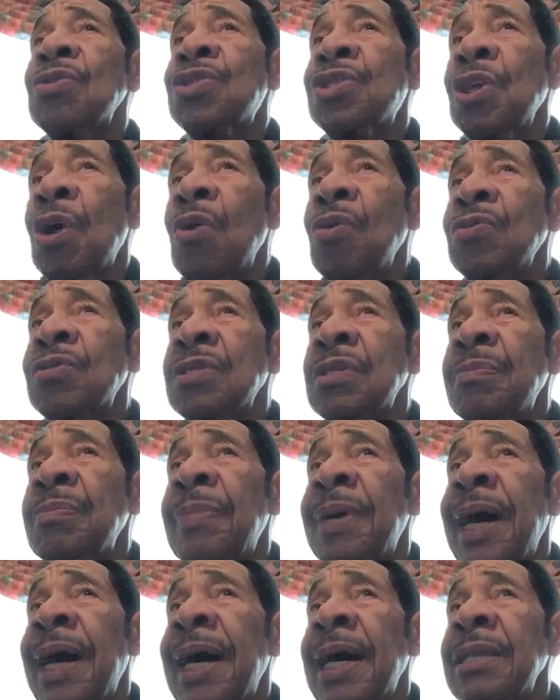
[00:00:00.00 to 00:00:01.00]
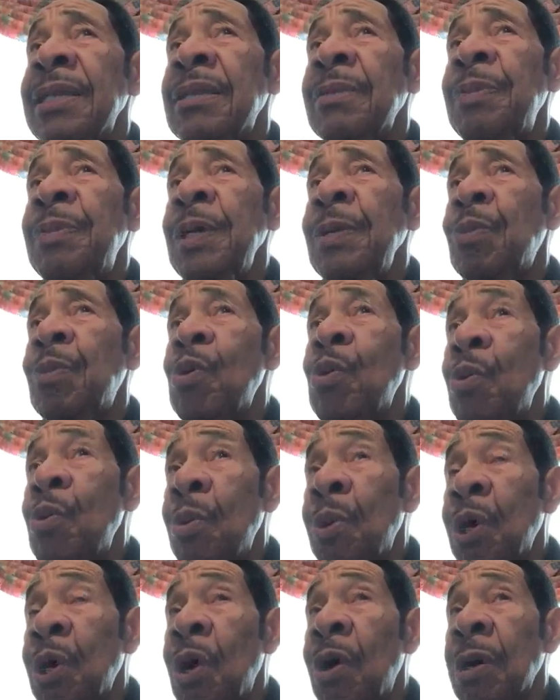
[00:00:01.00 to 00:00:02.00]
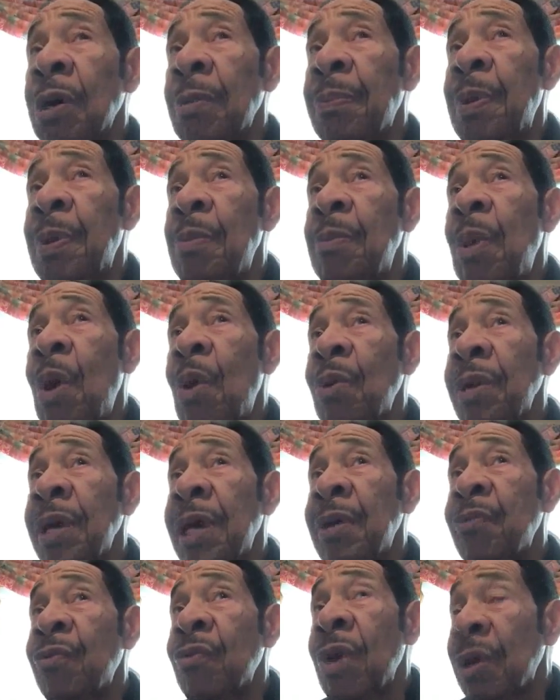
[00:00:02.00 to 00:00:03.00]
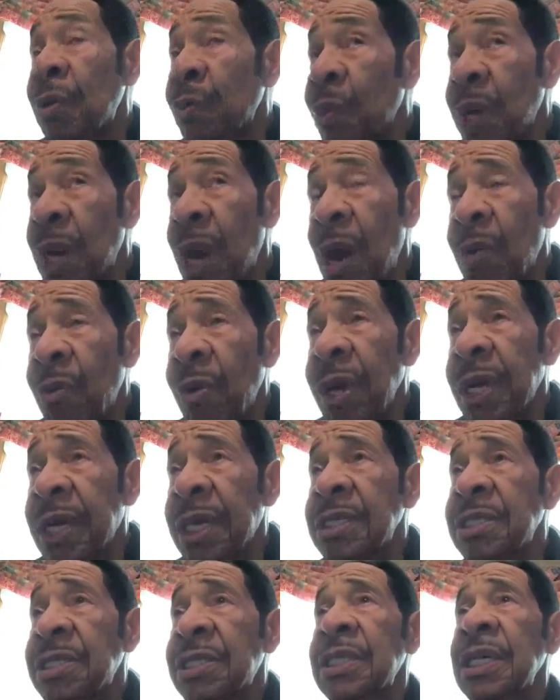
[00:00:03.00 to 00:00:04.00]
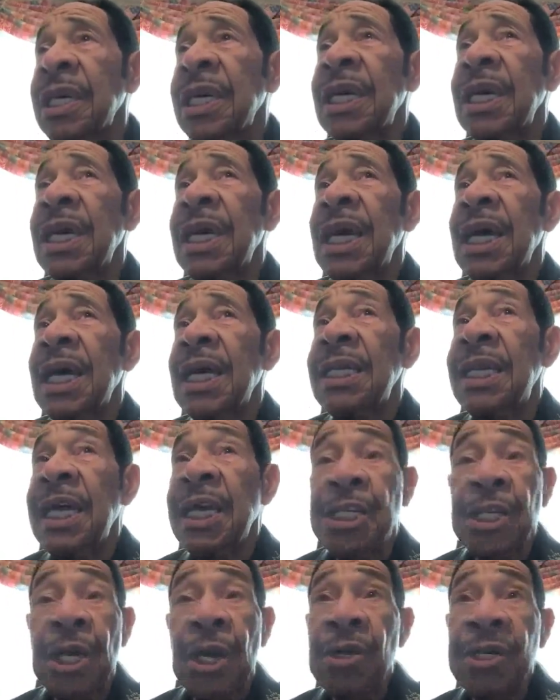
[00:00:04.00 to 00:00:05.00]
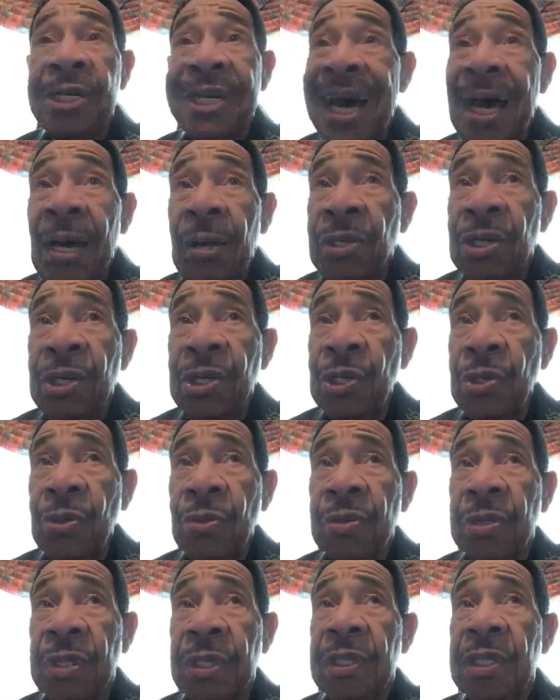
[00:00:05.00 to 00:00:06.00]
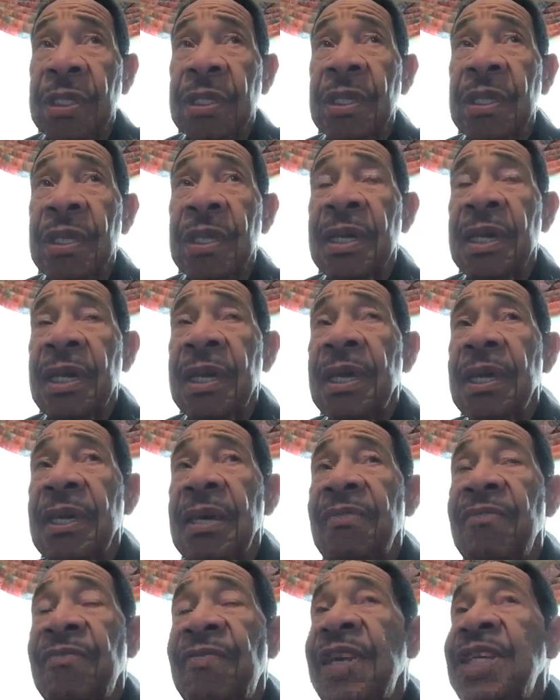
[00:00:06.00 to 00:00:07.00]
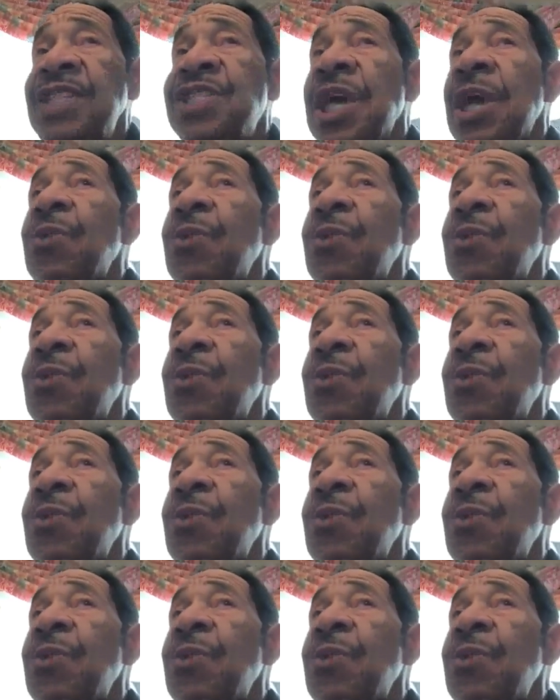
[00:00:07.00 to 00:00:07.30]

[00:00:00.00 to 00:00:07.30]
chosen by the people who were going to promote and run with our records. They turned down the Duke. VJ